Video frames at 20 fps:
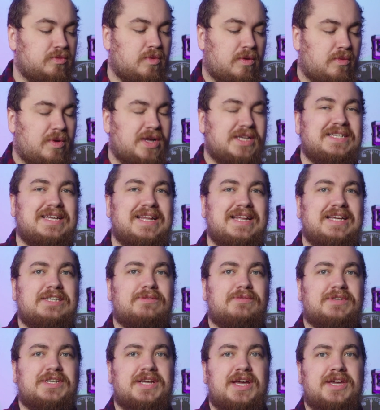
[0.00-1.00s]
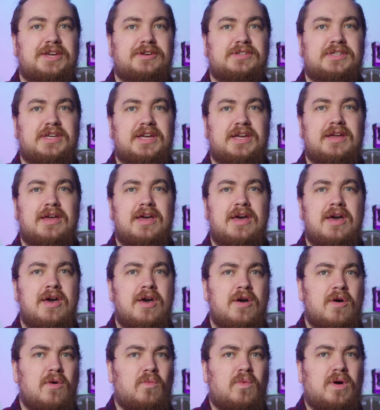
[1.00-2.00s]
Well, what settings was I using?
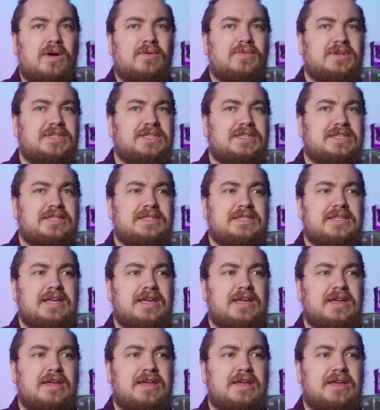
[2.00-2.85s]
What was the